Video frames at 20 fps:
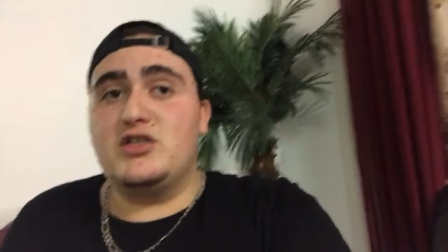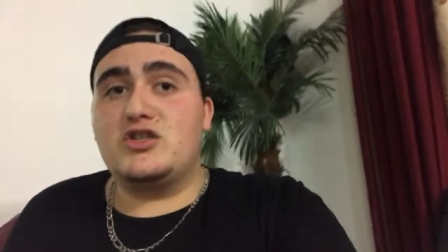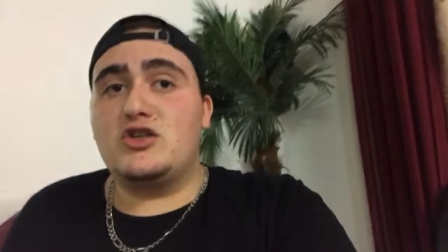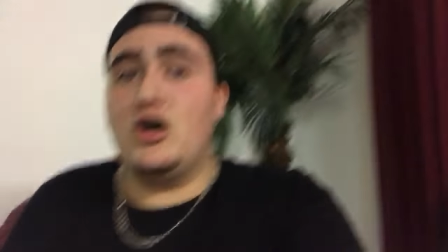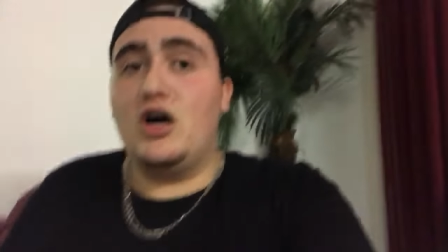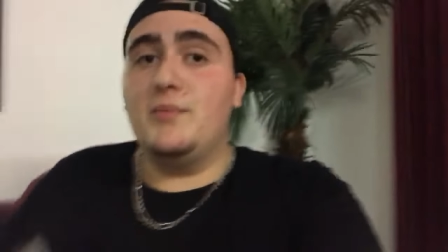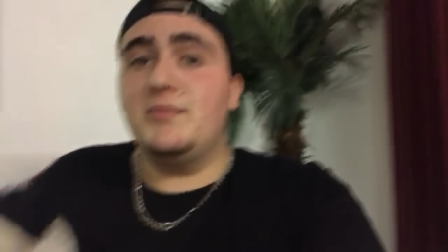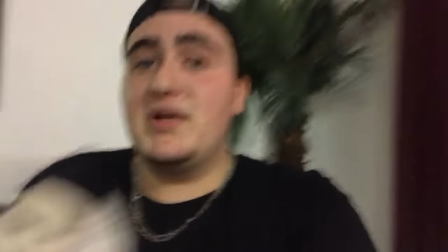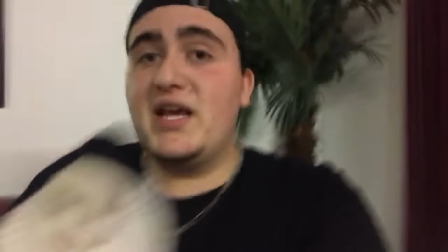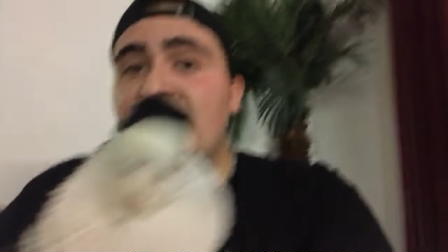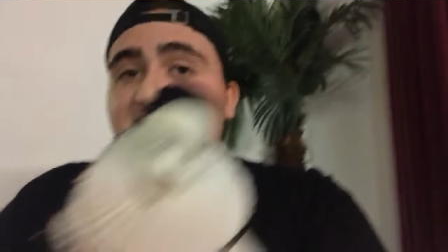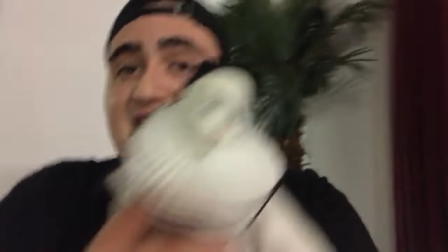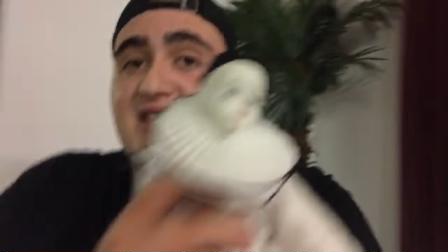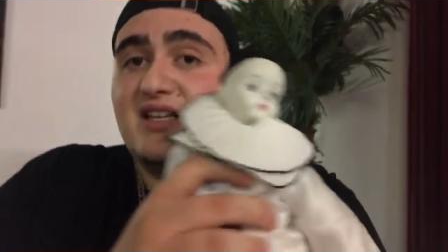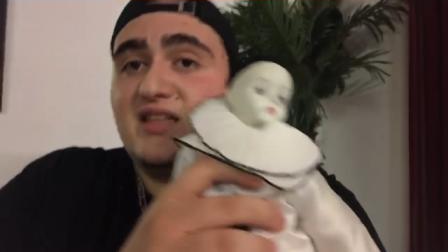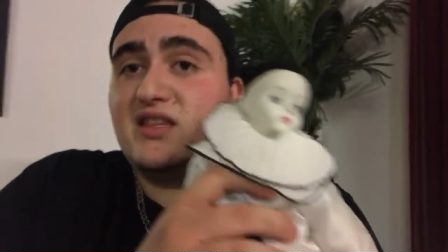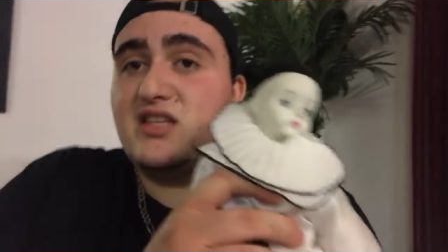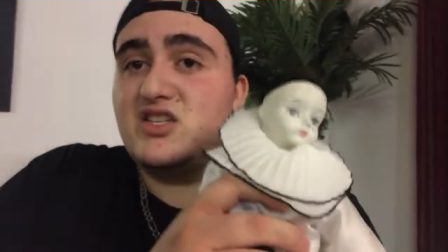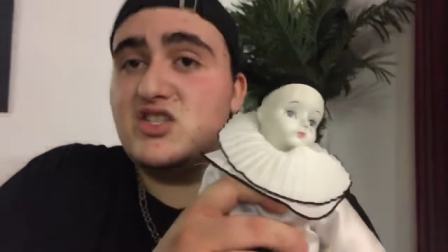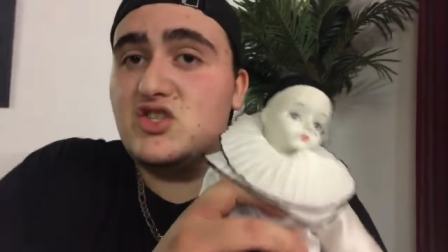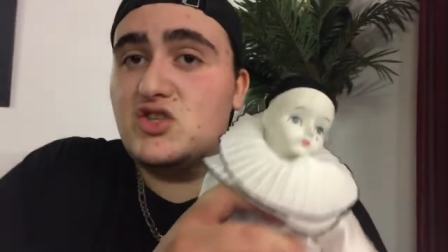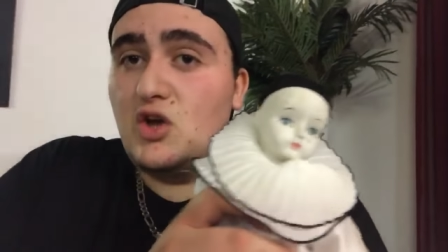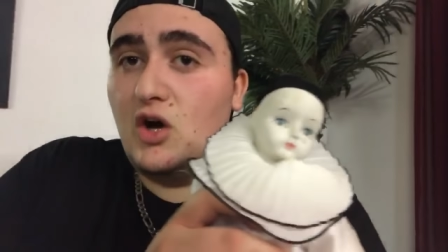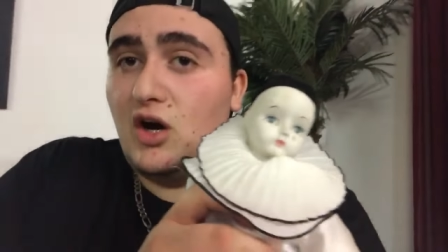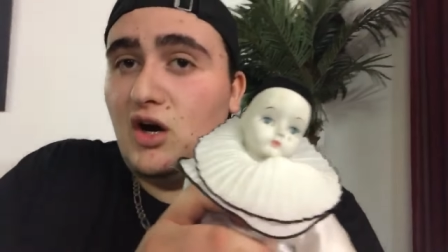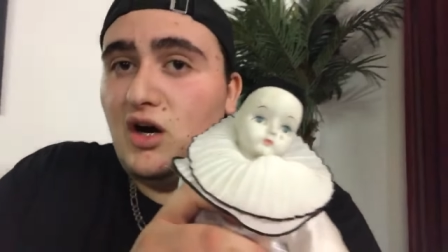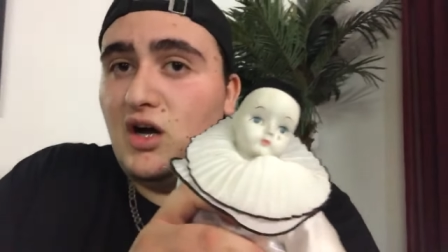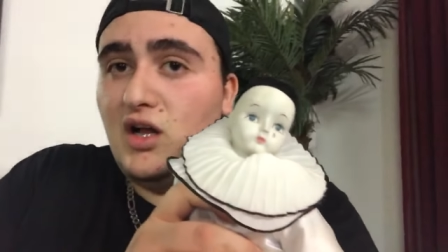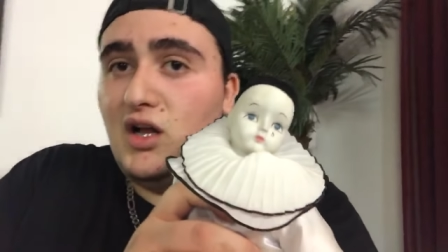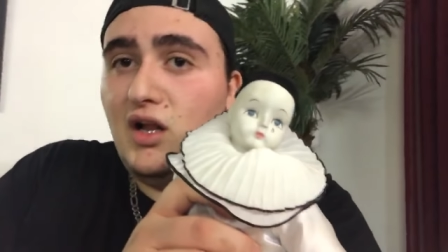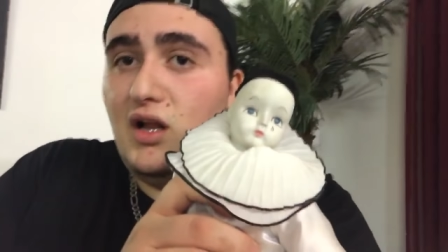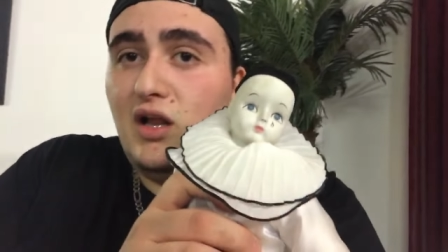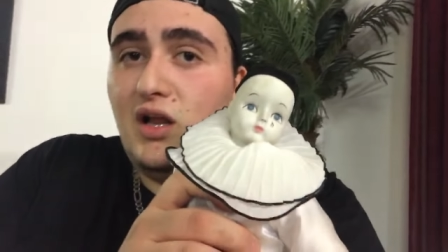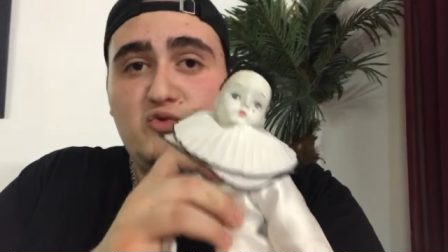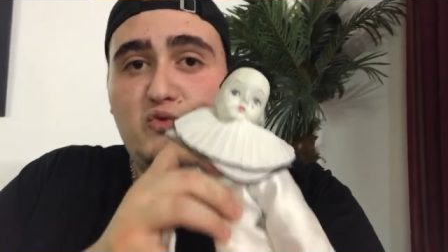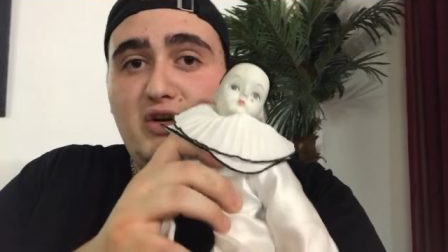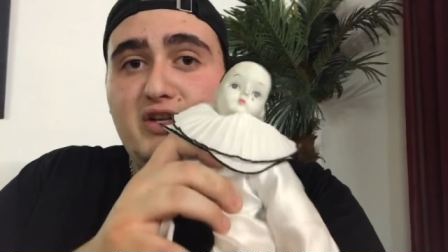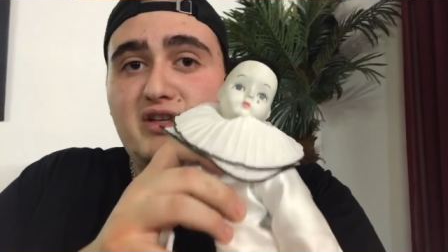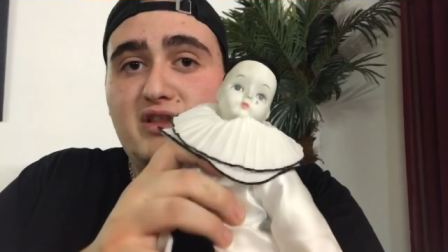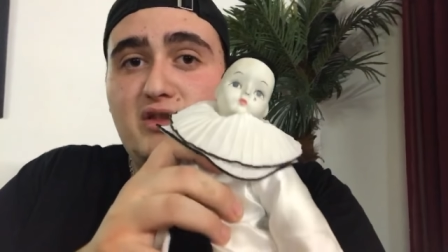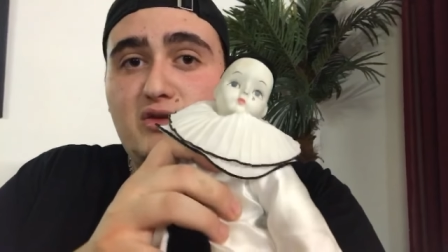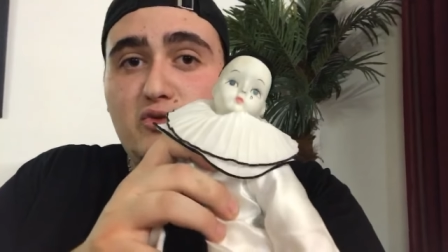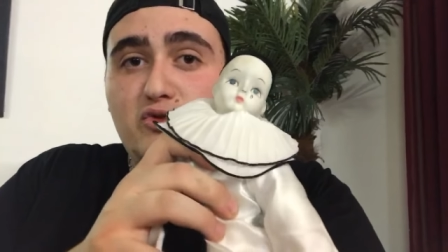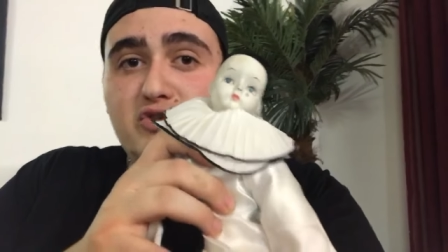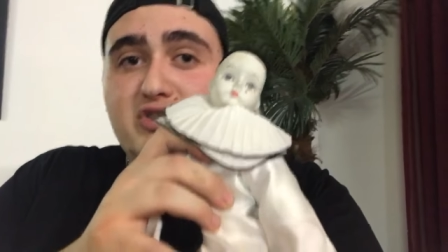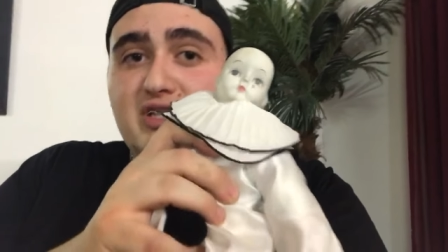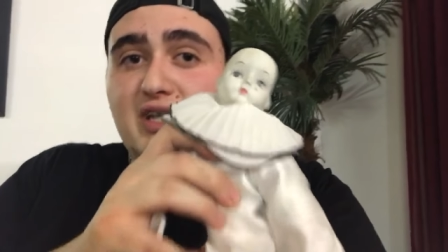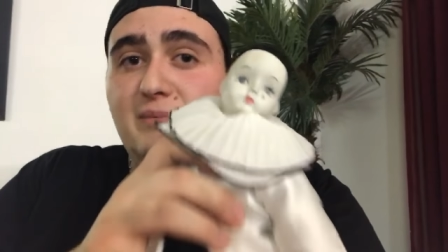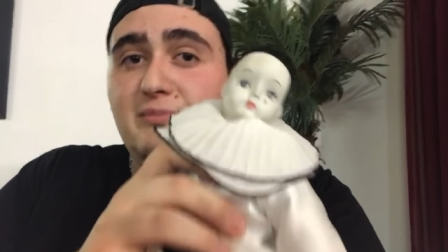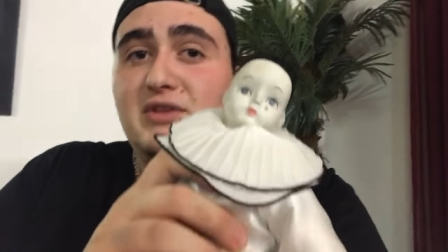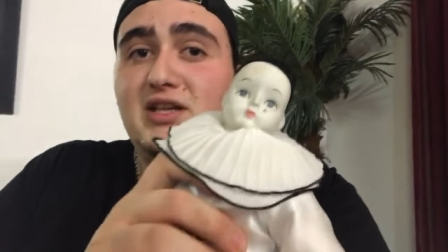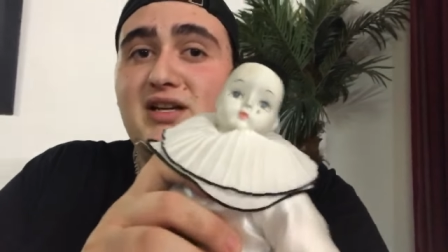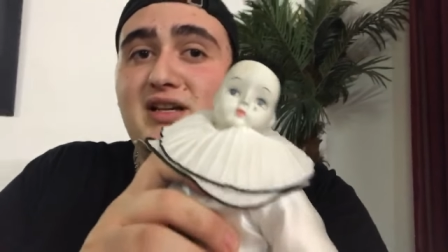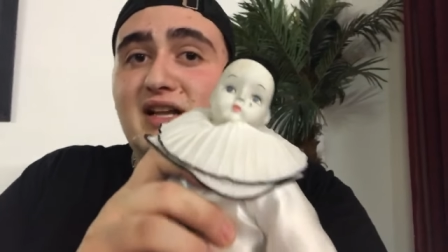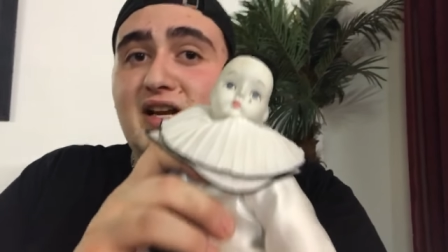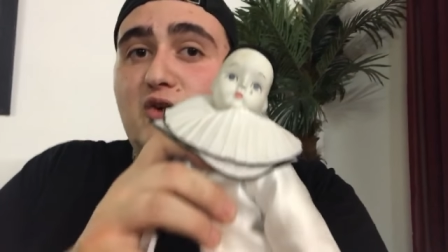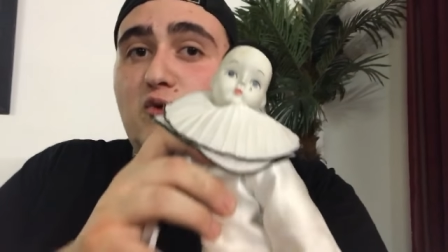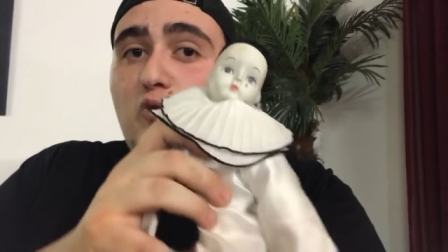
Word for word: So I'm guessing this doll went through something like